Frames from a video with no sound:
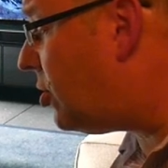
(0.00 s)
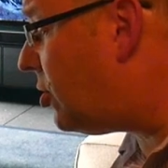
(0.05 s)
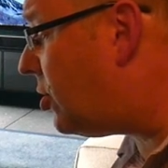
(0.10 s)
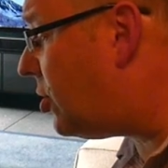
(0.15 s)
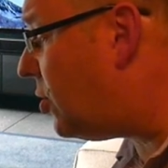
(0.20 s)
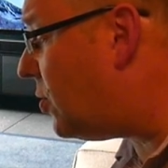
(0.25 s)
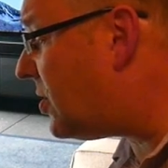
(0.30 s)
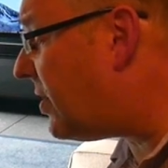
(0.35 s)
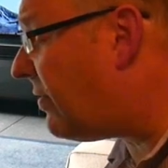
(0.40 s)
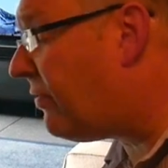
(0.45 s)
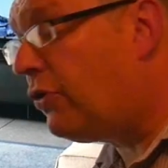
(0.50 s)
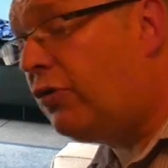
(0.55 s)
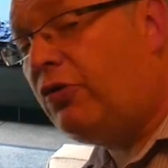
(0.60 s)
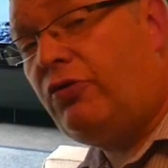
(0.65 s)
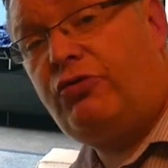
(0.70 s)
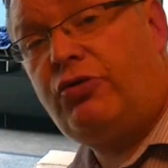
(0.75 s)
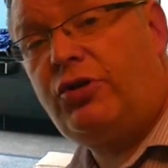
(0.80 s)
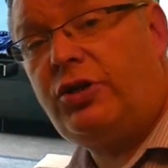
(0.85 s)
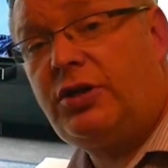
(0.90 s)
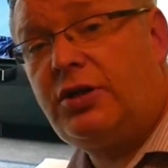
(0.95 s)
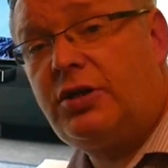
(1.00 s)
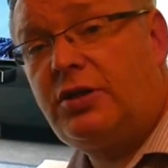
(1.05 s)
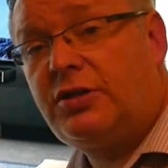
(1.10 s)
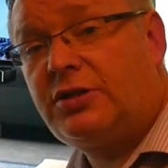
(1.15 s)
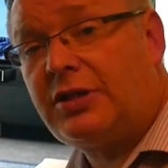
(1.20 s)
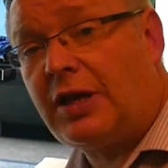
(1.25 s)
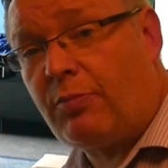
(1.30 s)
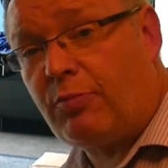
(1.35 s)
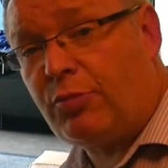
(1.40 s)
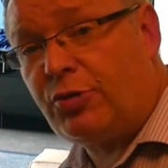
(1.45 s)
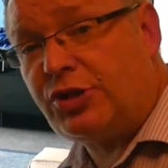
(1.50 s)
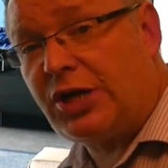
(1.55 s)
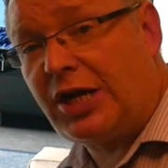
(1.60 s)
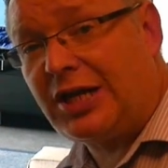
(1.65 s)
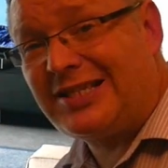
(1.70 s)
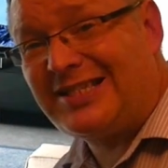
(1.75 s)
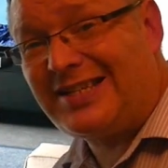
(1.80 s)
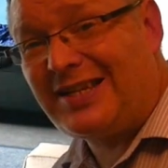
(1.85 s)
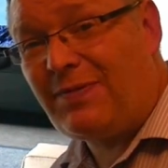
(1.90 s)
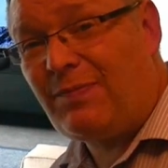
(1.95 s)
2700 sound
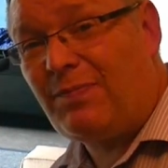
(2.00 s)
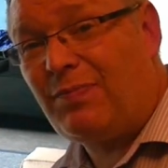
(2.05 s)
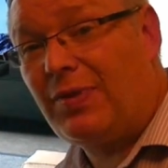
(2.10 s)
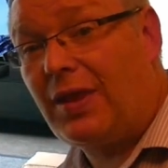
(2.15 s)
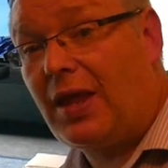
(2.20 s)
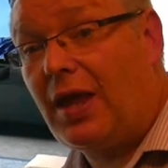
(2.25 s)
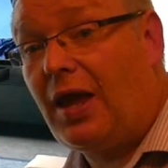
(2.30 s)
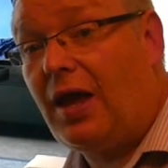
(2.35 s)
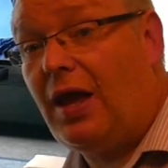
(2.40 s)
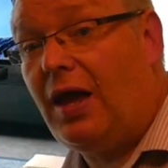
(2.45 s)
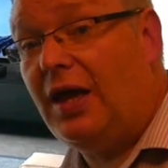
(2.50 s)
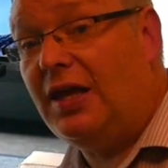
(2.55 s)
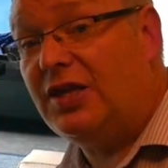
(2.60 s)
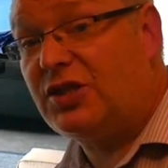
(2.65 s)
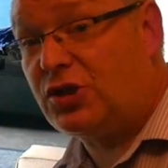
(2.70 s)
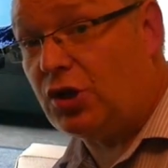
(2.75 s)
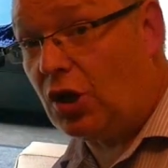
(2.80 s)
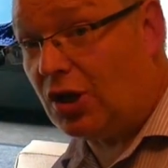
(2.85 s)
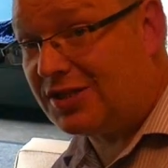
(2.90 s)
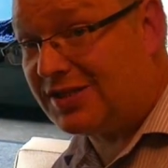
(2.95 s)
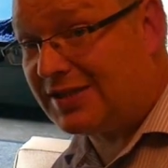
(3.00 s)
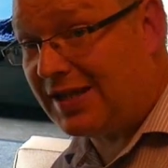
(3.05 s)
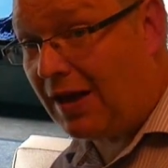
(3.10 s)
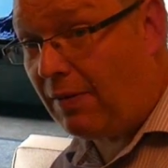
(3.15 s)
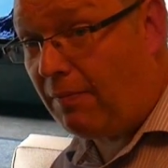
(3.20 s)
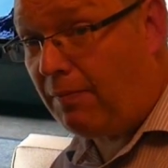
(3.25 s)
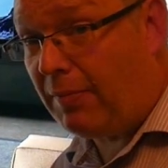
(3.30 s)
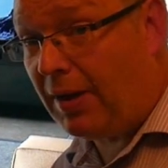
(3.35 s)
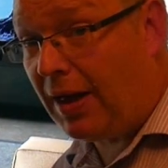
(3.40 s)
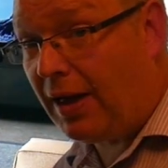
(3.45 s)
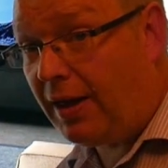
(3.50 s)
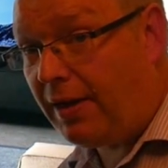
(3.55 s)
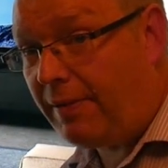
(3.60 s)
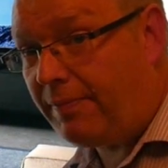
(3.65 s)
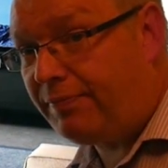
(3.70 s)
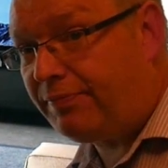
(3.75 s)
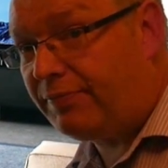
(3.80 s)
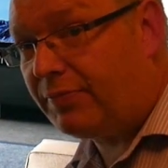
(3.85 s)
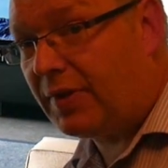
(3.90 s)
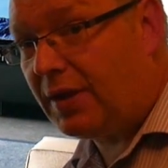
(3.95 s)
projector. It's not a SoundBar,
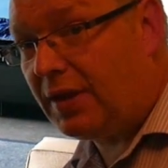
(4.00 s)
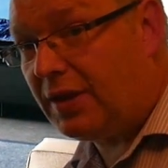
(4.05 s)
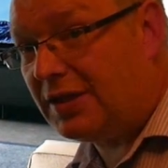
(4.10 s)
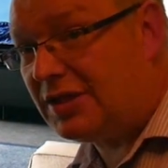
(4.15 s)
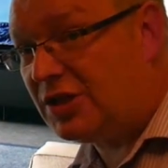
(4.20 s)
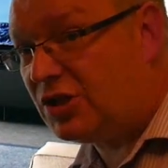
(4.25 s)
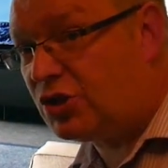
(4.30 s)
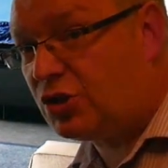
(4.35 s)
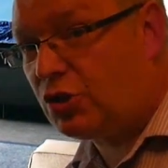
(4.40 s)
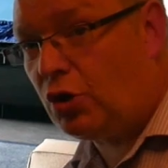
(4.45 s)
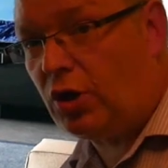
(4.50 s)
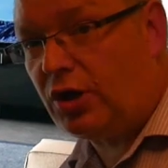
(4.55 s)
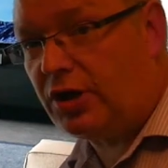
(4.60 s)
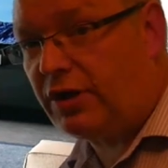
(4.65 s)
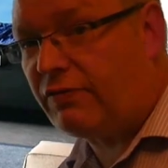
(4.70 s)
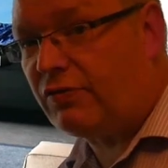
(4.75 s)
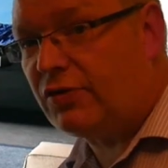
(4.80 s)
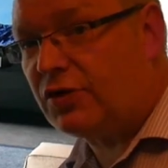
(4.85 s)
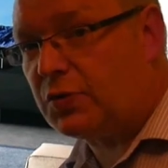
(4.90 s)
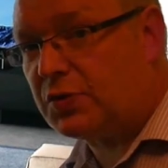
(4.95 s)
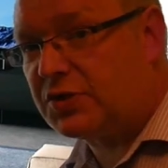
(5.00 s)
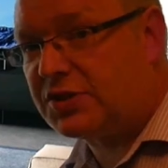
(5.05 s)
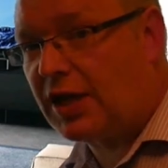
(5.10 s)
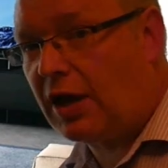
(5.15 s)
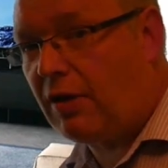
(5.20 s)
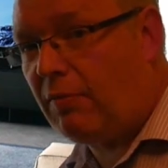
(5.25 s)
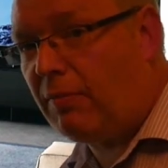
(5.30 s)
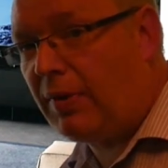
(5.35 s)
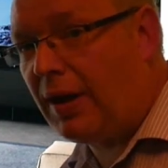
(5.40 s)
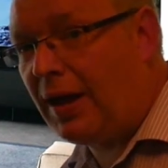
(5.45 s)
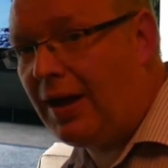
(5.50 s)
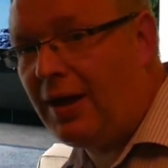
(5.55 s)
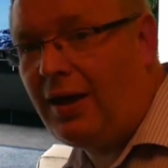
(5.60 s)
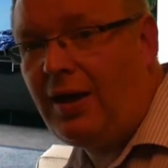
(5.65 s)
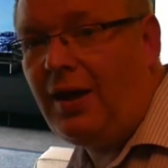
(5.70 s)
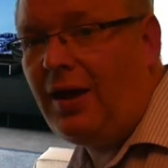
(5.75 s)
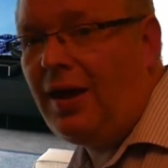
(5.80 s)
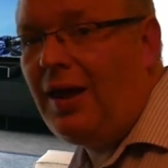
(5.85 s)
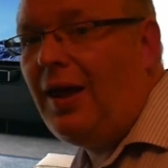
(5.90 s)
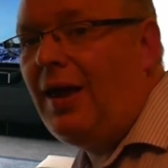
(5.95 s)
this is totally different to a SoundBar.
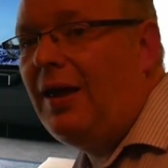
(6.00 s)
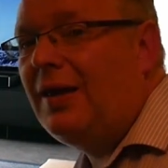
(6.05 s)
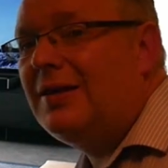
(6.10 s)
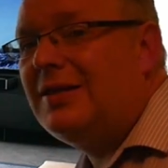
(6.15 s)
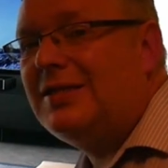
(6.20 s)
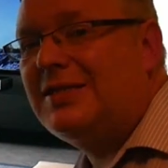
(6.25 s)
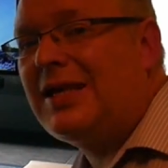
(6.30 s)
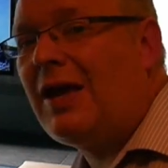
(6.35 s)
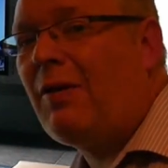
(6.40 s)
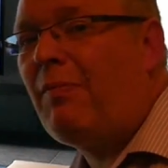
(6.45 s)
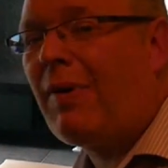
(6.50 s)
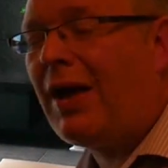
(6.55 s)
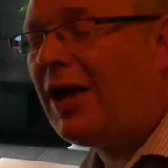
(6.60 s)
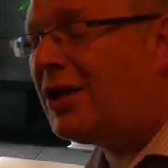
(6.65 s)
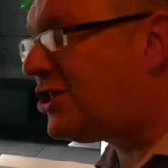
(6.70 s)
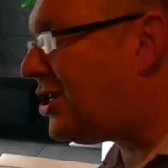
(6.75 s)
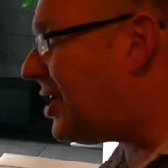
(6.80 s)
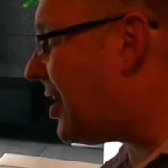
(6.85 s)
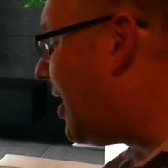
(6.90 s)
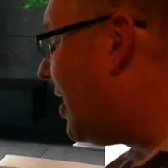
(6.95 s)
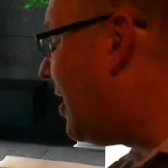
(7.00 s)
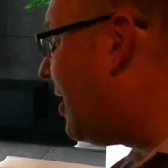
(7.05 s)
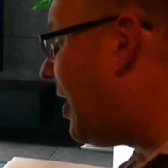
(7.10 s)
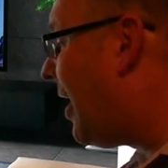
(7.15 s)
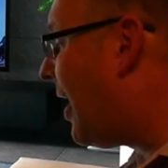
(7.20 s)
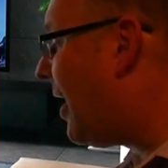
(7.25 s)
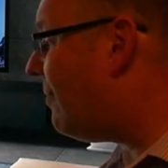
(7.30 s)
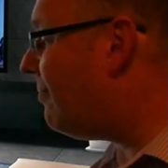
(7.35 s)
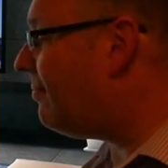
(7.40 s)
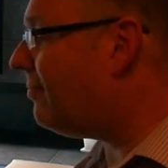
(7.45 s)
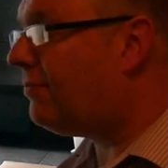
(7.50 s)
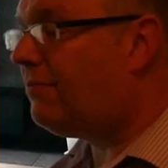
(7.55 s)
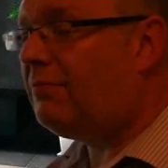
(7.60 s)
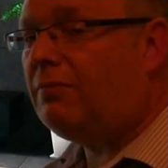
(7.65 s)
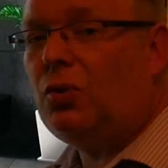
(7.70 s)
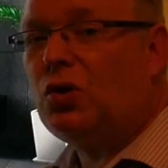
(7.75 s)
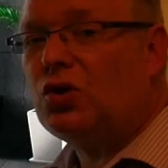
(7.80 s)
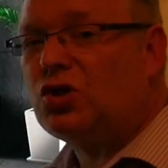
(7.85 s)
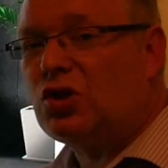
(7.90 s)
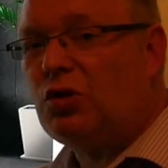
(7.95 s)
SoundBars you can get
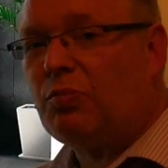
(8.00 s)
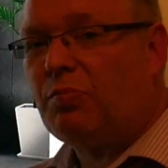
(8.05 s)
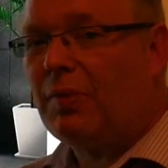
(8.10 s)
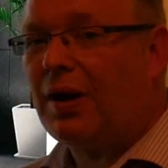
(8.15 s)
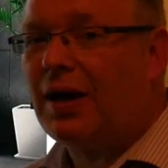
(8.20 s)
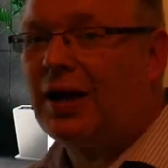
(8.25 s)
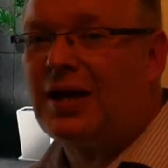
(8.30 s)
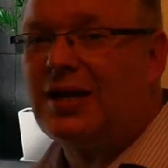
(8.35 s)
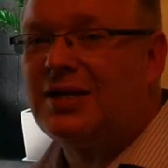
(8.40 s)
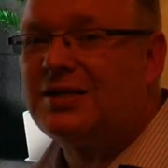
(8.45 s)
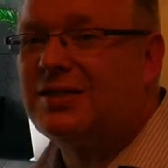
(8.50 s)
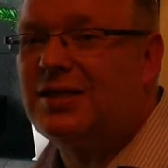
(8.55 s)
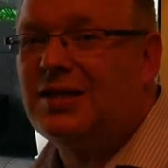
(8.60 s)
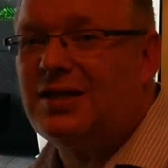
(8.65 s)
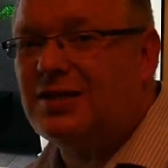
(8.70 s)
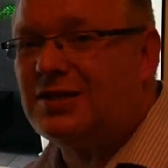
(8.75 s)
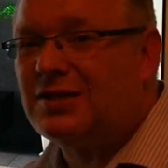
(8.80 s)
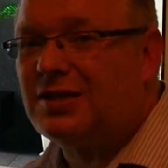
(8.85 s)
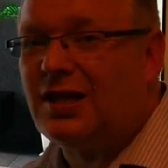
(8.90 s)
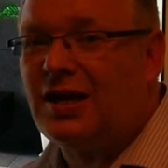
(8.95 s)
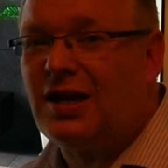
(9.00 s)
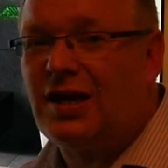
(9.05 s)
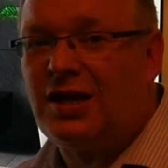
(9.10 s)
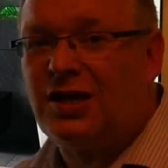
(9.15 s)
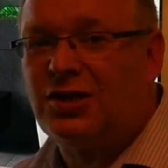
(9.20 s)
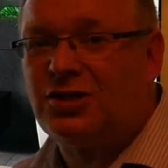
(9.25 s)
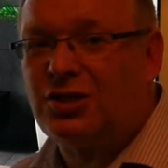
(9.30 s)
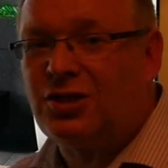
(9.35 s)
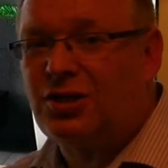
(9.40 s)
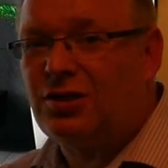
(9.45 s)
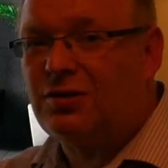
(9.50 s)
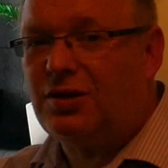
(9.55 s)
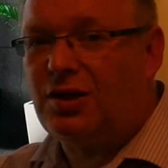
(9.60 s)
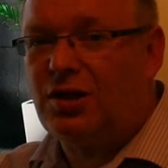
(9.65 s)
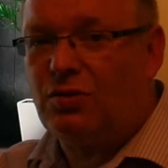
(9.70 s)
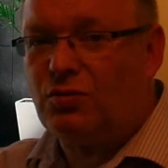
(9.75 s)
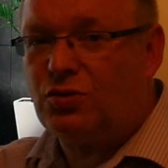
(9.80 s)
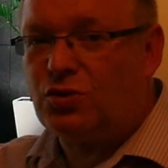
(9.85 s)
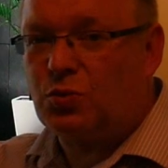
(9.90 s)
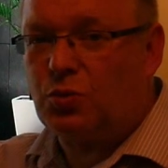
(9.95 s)
most supermarkets these days, your
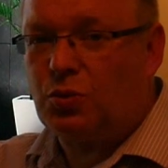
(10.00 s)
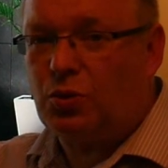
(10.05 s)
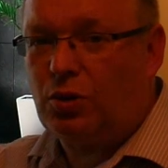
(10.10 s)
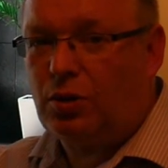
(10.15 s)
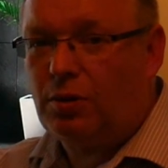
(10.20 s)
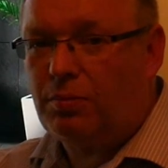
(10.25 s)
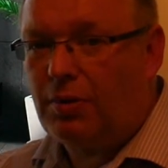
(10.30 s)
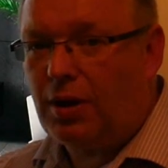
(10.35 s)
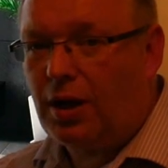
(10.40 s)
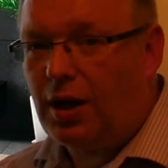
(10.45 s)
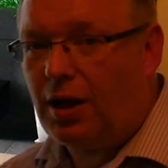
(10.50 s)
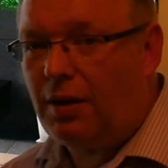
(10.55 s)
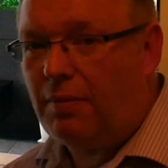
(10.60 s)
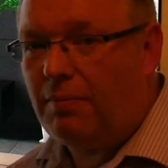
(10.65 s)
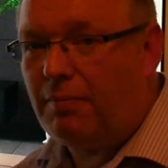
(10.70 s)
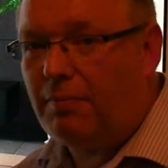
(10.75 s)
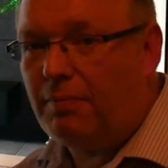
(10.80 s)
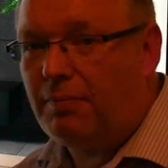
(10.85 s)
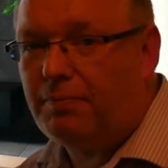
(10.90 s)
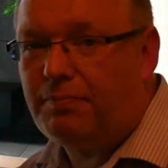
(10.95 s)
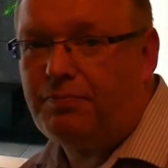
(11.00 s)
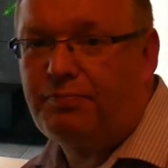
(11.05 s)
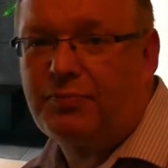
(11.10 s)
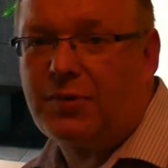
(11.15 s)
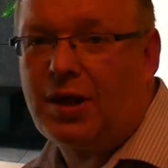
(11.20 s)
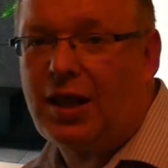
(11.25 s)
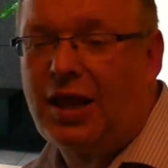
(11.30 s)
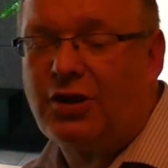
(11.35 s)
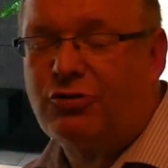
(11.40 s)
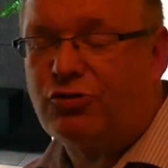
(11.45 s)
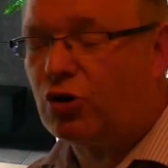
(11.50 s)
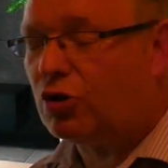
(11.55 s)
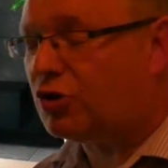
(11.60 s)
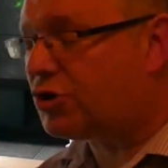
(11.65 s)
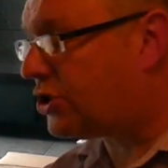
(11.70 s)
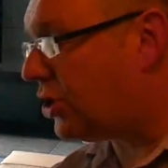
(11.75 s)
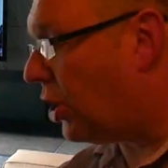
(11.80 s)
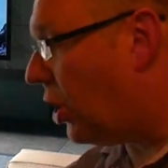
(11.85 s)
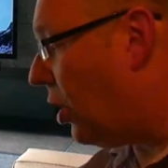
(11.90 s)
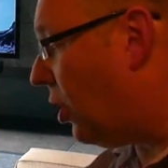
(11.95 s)
usual electrical
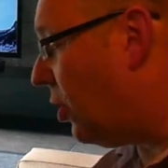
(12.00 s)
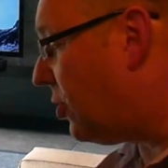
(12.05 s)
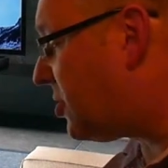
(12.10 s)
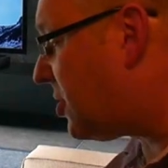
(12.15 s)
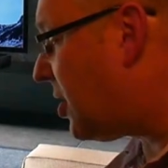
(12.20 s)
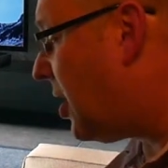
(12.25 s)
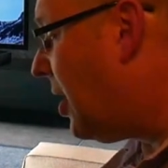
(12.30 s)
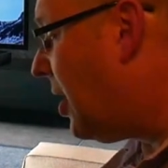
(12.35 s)
stores.